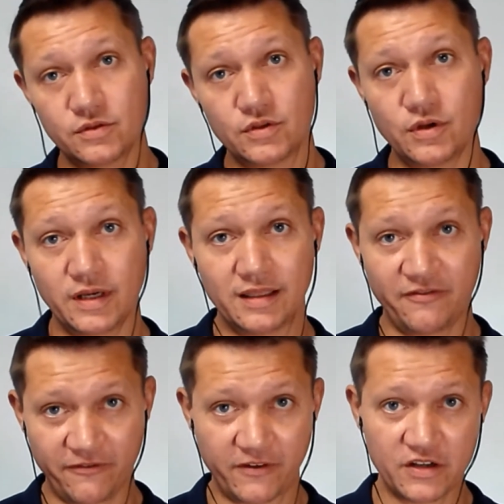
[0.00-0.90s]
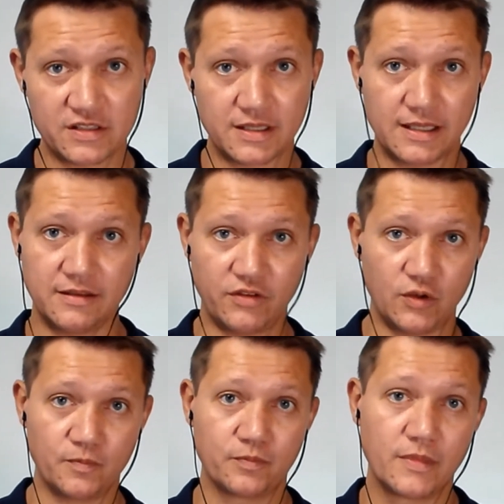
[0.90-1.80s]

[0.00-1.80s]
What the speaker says: to look at the first interview.